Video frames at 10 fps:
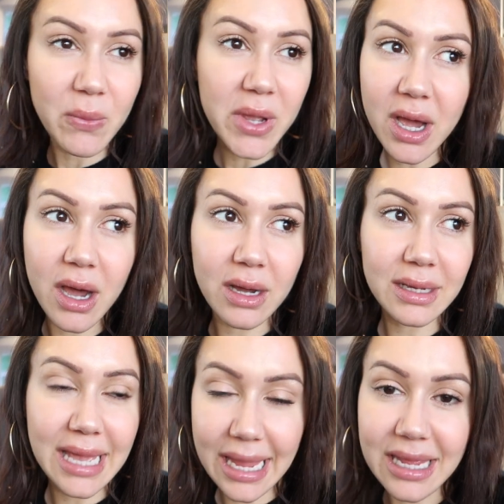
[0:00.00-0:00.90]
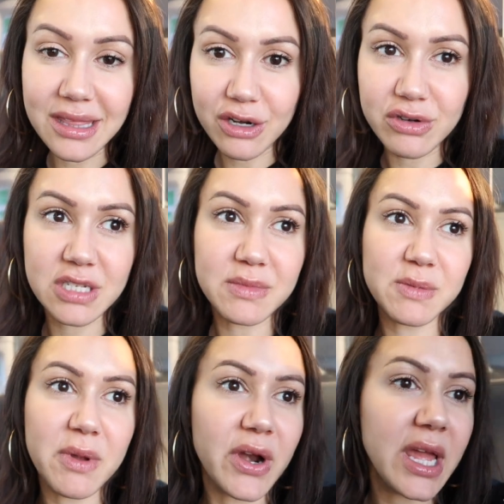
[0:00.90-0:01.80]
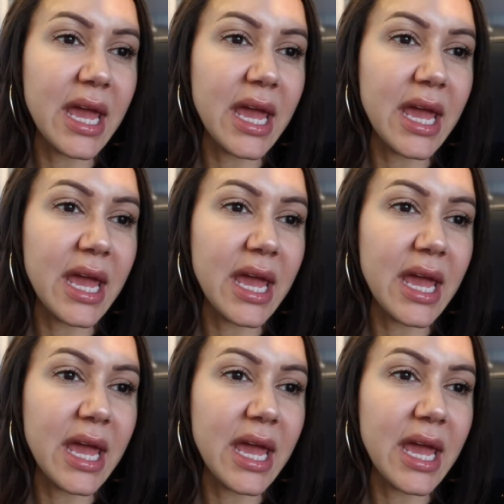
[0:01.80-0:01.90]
We are getting in the Christmas spirit